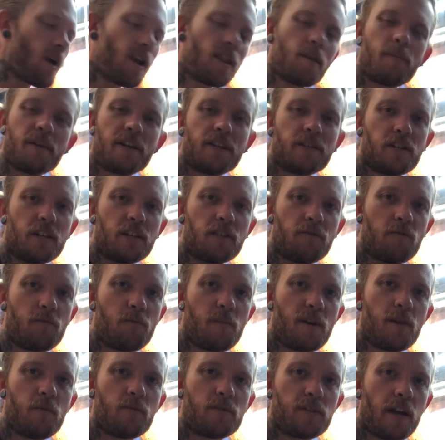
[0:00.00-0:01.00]
of the biggest things for
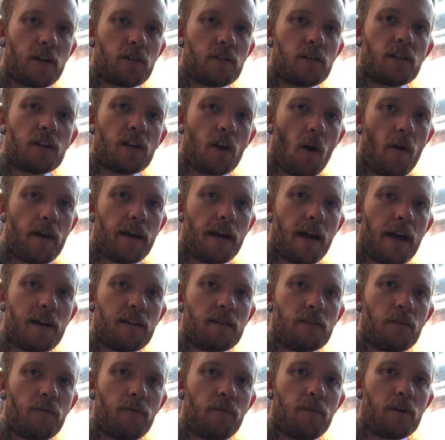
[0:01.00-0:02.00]
me was actually going out
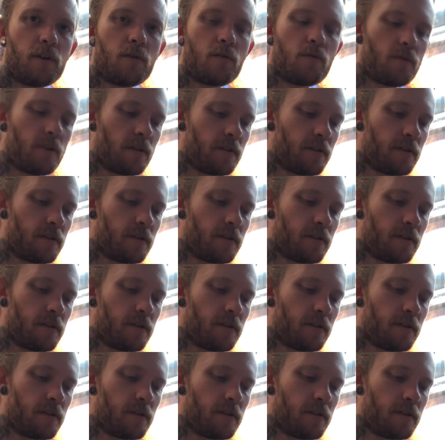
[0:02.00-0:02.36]
in the field